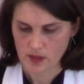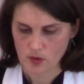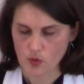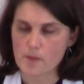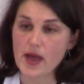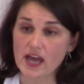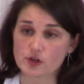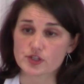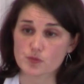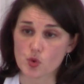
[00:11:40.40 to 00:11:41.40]
What
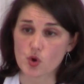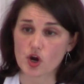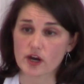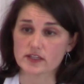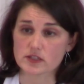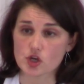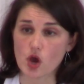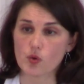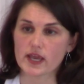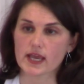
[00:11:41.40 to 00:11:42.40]
matters more is
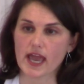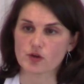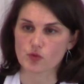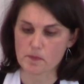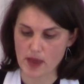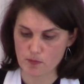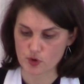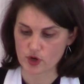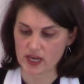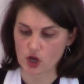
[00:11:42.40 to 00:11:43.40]
knowing and
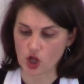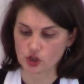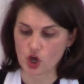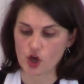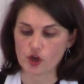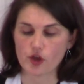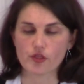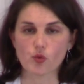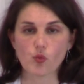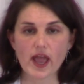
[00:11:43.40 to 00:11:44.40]
remembering along
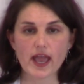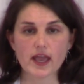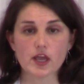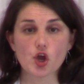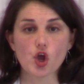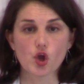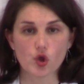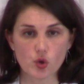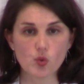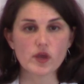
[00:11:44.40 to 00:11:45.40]
the way
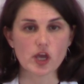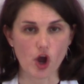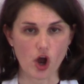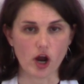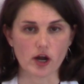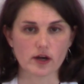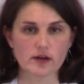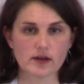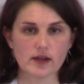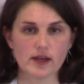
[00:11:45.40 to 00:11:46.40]
who we are
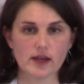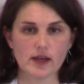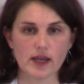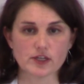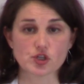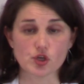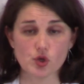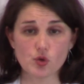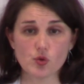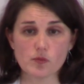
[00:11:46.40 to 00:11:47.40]
and to
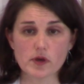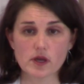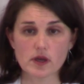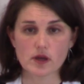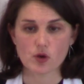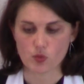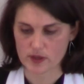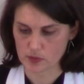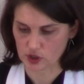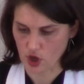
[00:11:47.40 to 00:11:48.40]
whom we
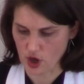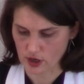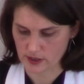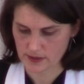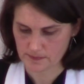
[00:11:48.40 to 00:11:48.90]
belong.